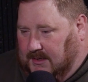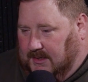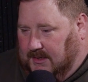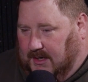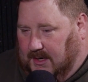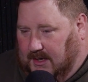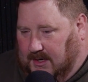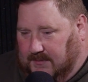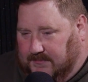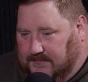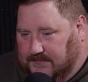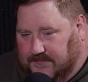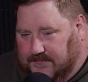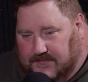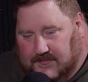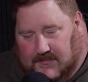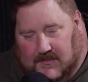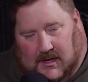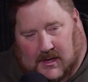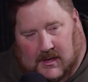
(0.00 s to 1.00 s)

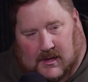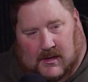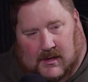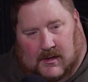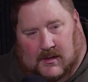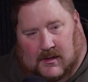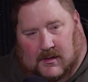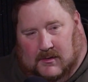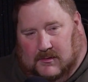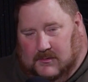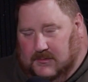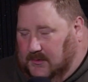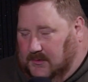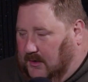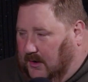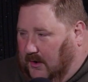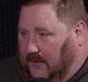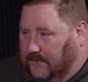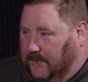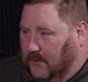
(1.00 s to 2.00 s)

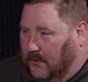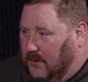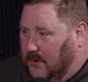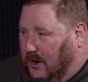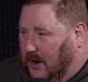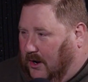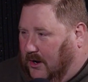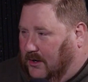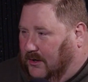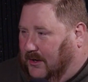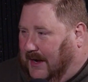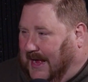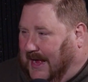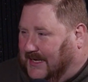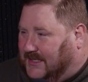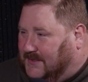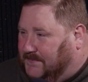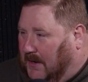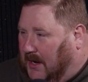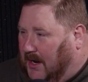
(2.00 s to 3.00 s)
for our
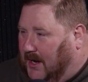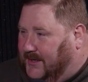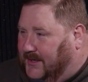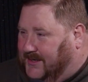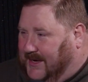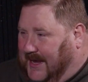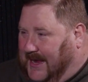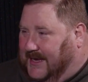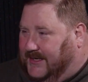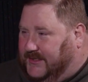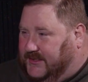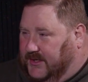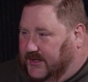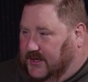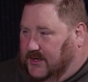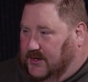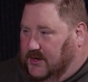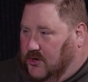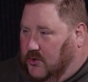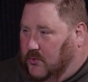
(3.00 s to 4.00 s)
last podcast of
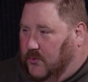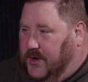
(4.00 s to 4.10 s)
the year,